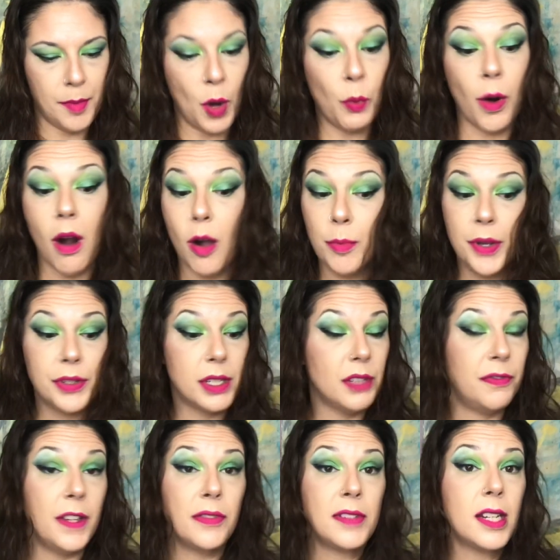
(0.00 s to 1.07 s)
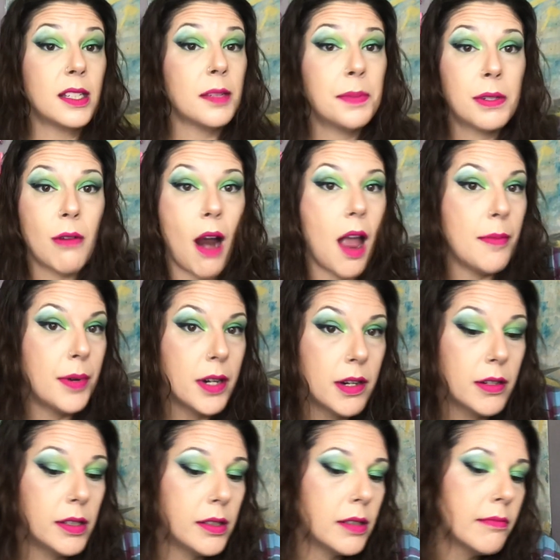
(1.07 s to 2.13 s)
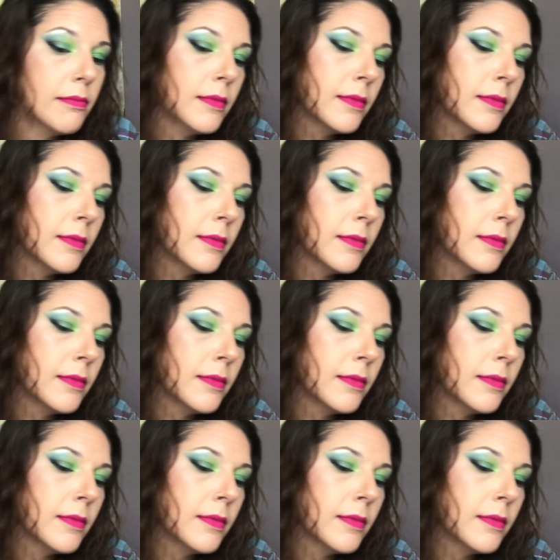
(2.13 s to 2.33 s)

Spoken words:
We're almost to 50 subscribers.